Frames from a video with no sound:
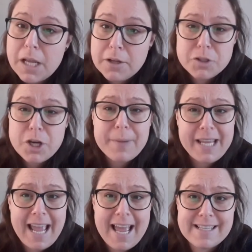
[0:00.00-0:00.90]

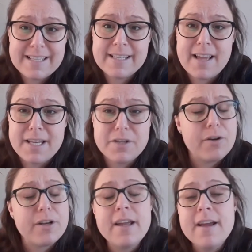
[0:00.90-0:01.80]
Germany hasn't signed
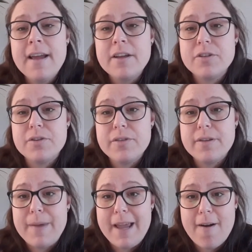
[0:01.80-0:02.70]
on to
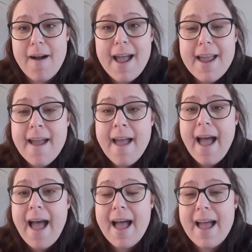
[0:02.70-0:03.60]
the BRI
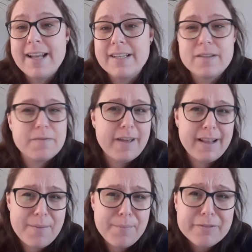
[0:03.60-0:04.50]
and is
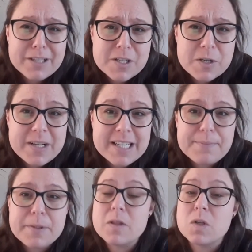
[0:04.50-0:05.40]
fairly ambivalent to
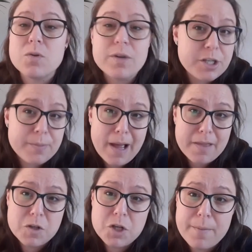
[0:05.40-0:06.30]
it, but the Deutsche
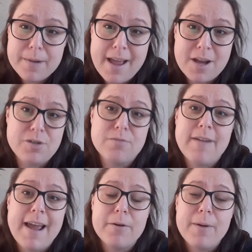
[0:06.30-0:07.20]
Bahn, the German National
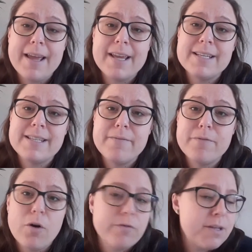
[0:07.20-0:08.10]
Railway, is
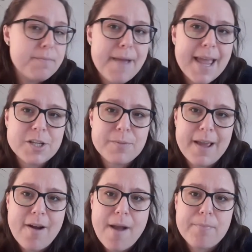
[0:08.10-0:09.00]
involved in a major
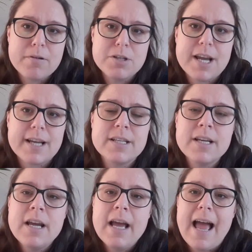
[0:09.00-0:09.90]
BRI project
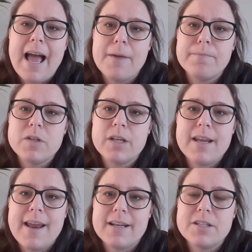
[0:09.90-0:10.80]
to
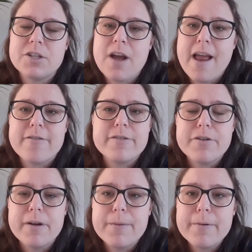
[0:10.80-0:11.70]
connect China and
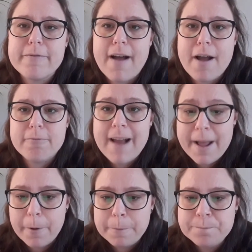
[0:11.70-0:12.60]
Europe via
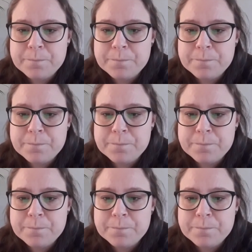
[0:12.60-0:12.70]
rail.